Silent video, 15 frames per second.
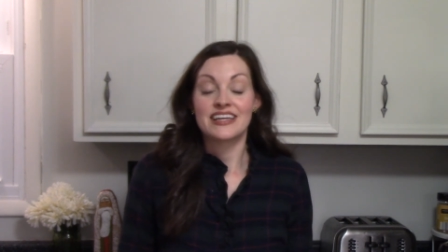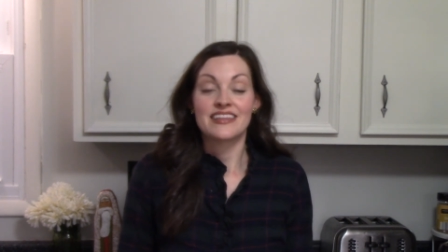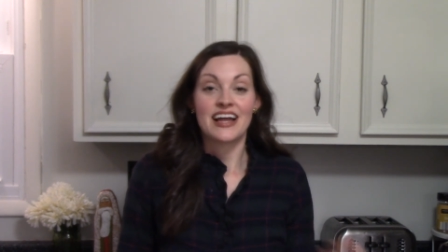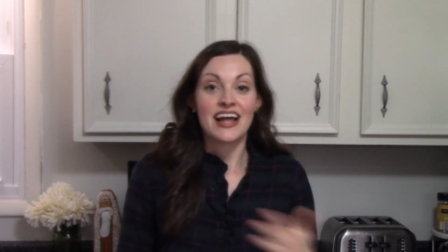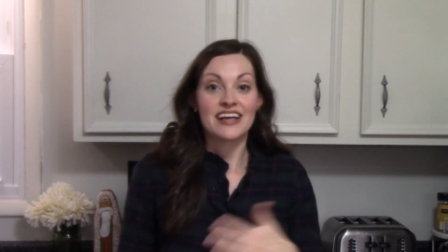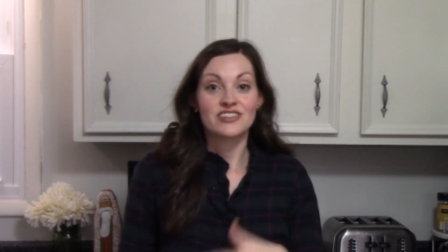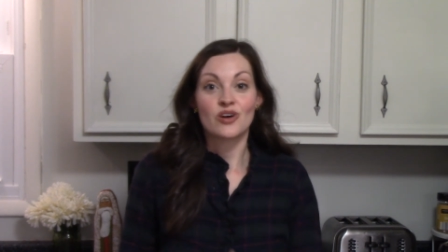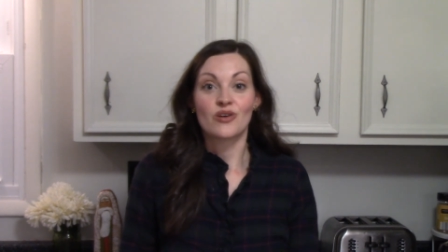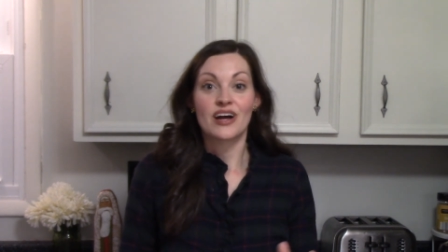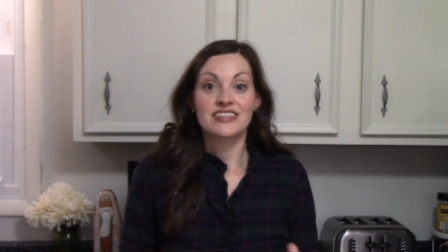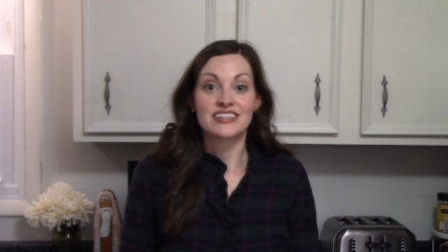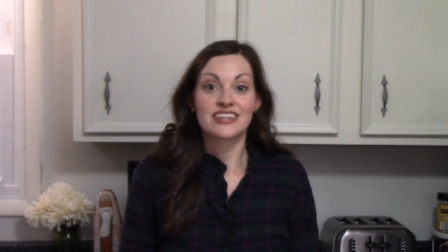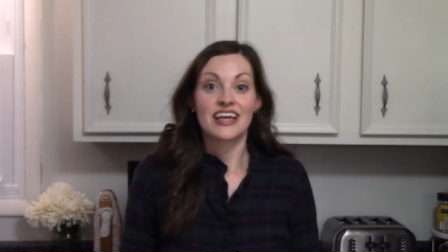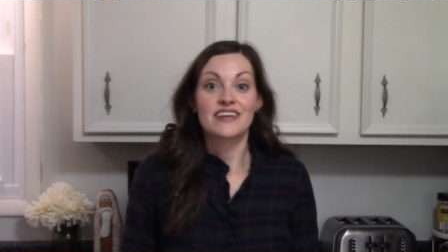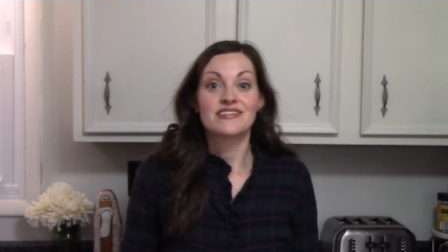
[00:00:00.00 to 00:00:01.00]
That has all kinds
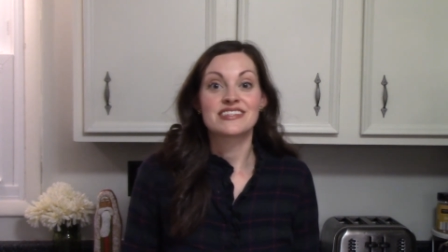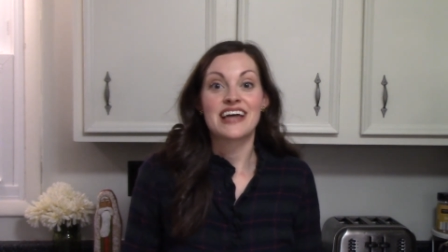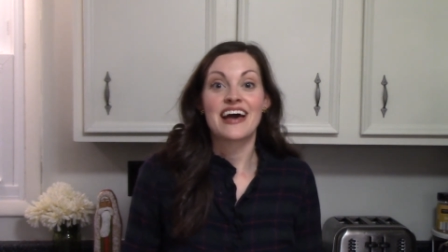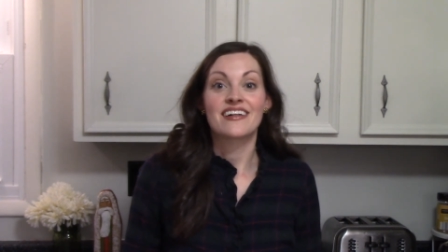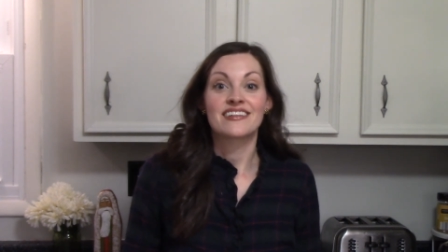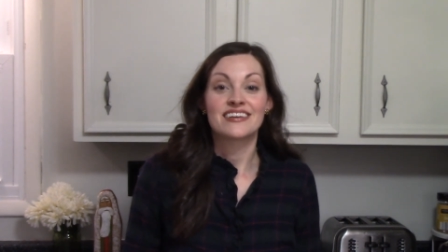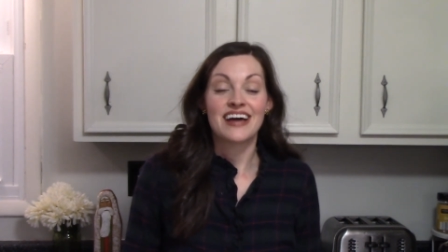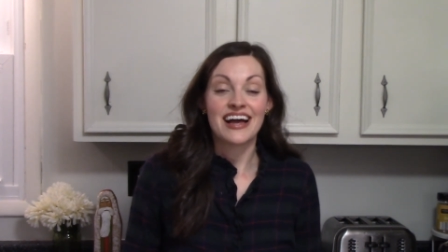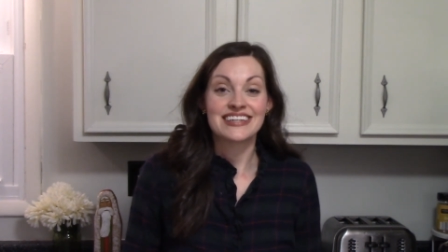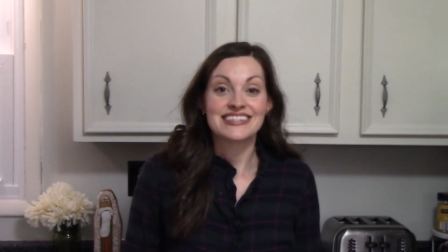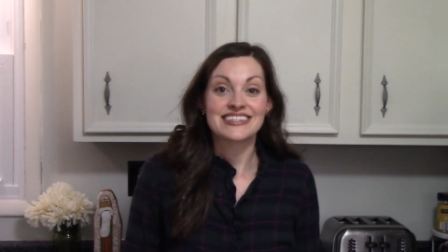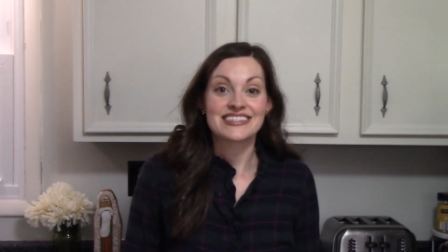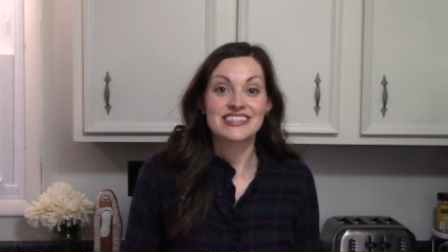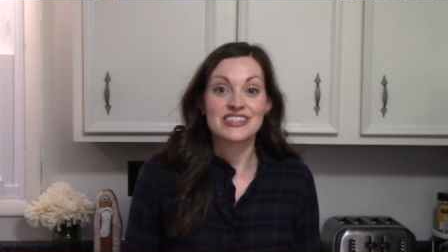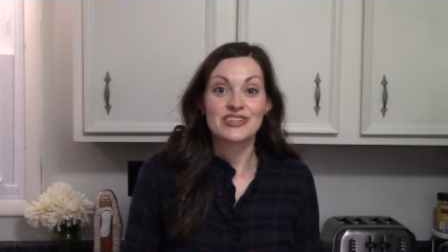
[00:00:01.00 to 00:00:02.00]
of lifestyle
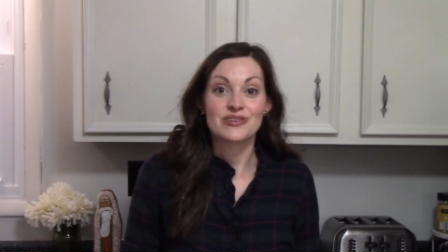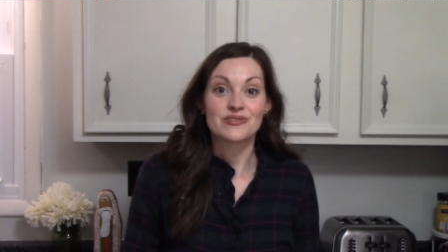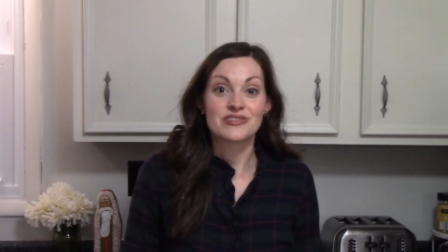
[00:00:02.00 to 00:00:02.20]
ideas too.